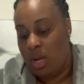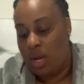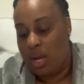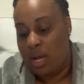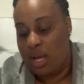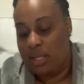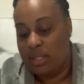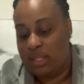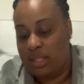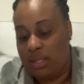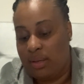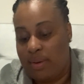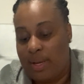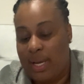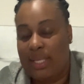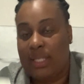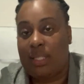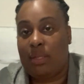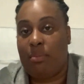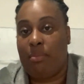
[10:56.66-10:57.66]
I also
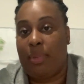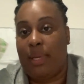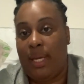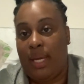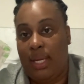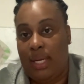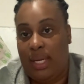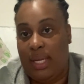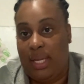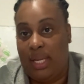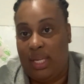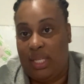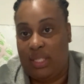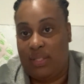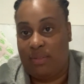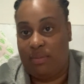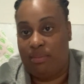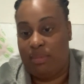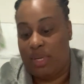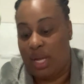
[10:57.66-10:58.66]
got some Band-Aids
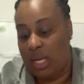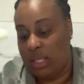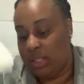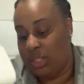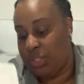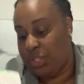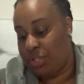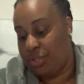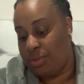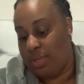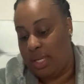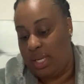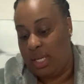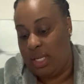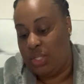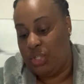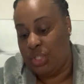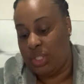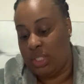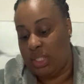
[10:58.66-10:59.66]
from Dollar Tree
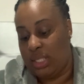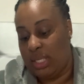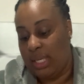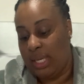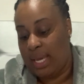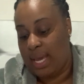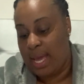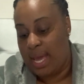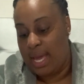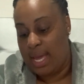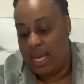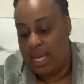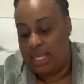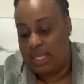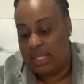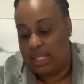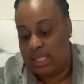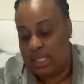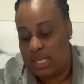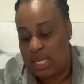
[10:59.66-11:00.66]
just in
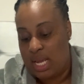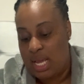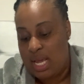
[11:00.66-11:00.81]
case.